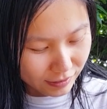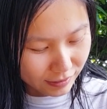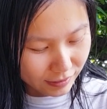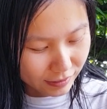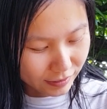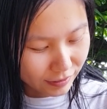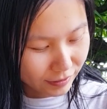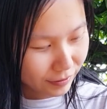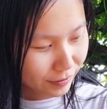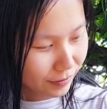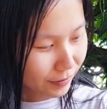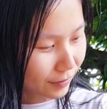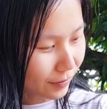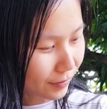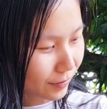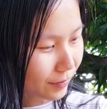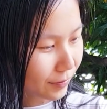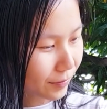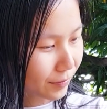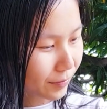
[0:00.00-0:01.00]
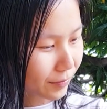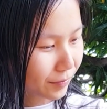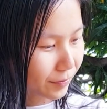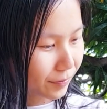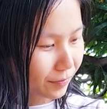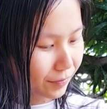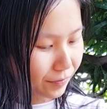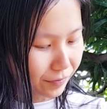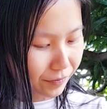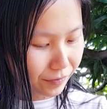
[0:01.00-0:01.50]

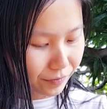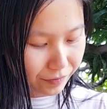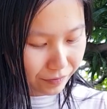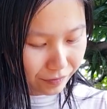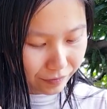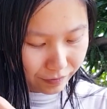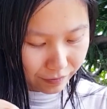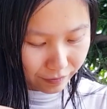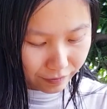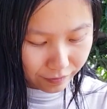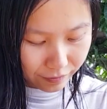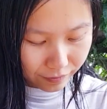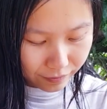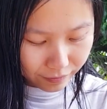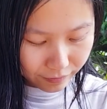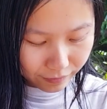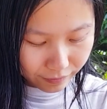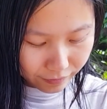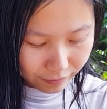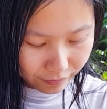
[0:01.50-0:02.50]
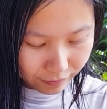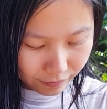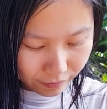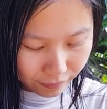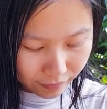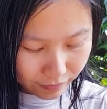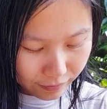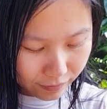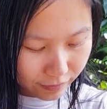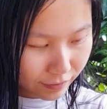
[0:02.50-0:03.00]

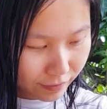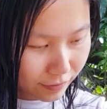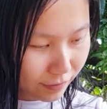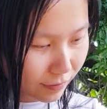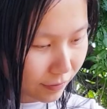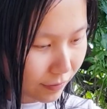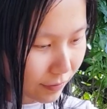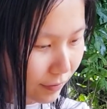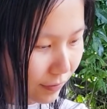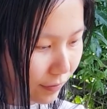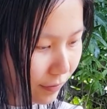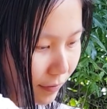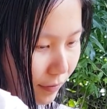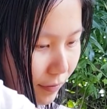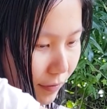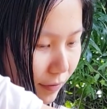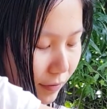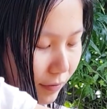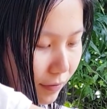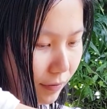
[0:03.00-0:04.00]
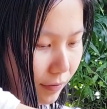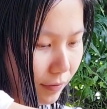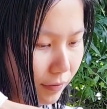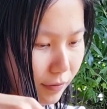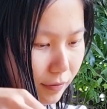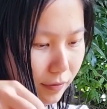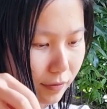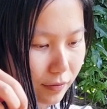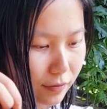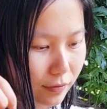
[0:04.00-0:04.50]

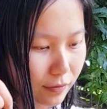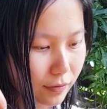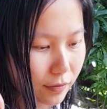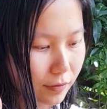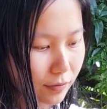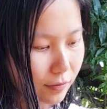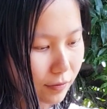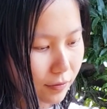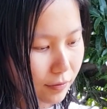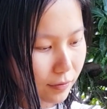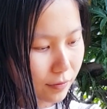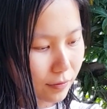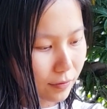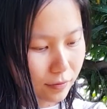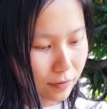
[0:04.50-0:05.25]
(silence)